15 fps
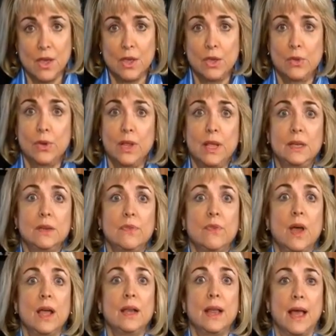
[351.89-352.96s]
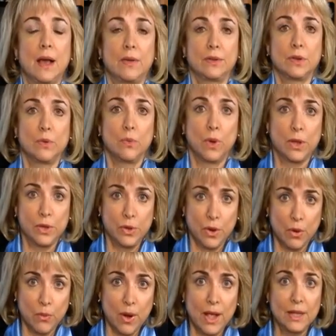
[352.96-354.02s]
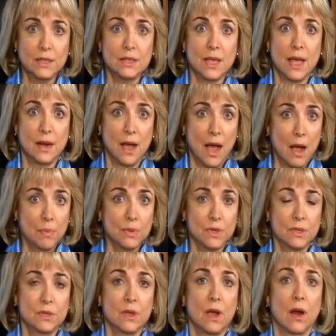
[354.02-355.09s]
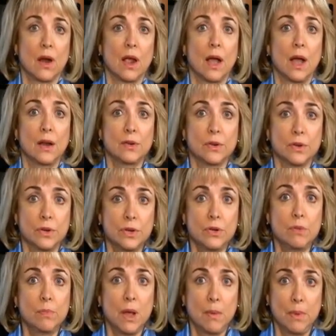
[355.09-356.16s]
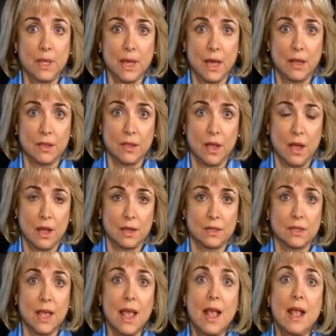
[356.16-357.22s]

You need to find out what your rights and options are under new public health laws